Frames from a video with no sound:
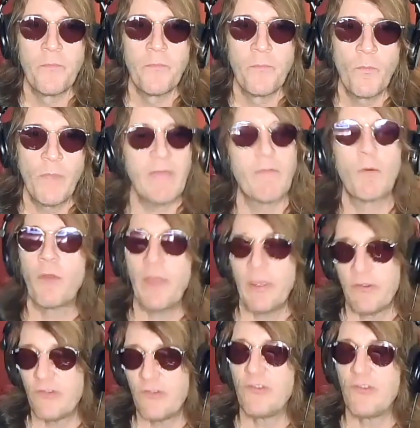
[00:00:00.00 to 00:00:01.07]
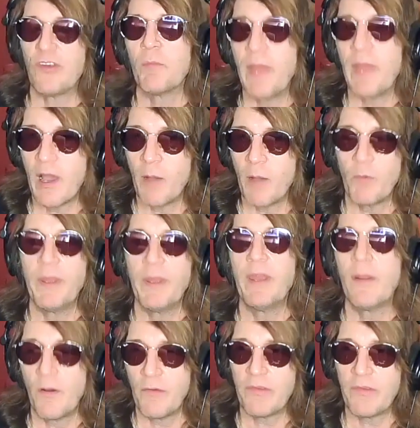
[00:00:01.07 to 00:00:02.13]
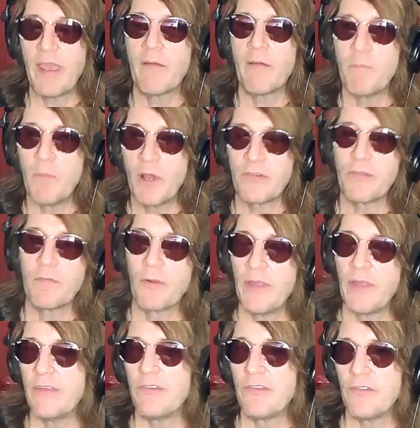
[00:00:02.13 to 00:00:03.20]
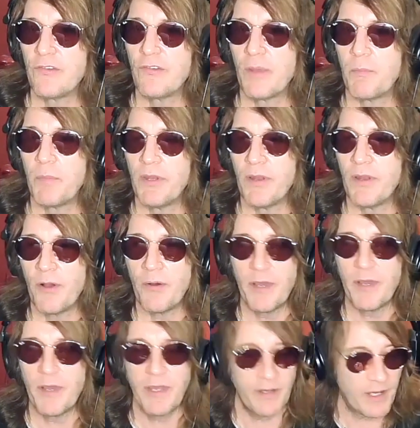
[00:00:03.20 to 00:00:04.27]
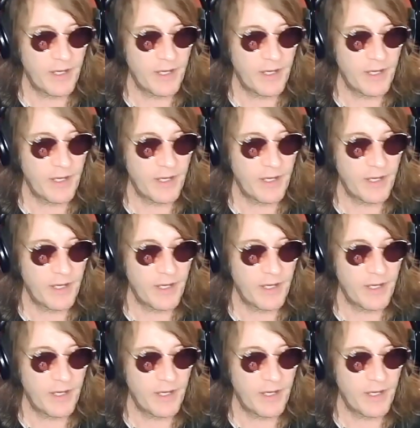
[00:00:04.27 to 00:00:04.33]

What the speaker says: we have a relationship now, but we didn't always have much of a relationship, and